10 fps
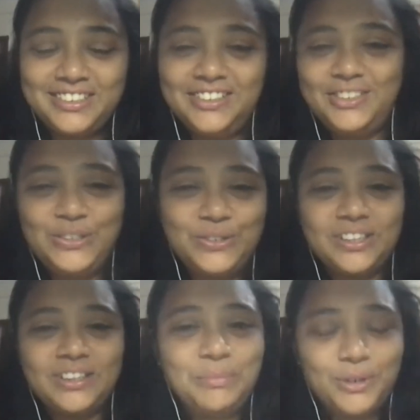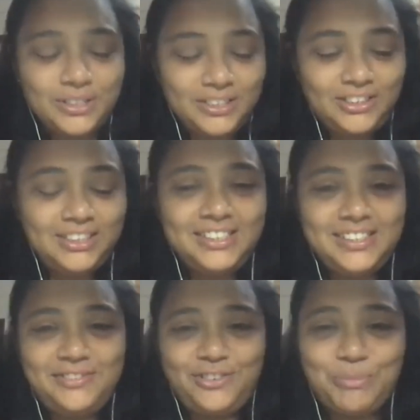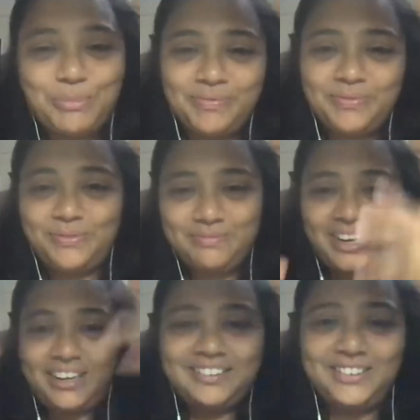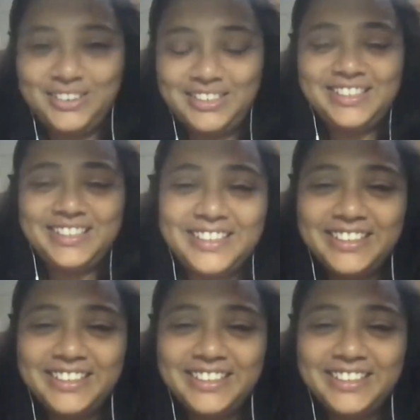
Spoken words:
introducing the book on this form, like on this.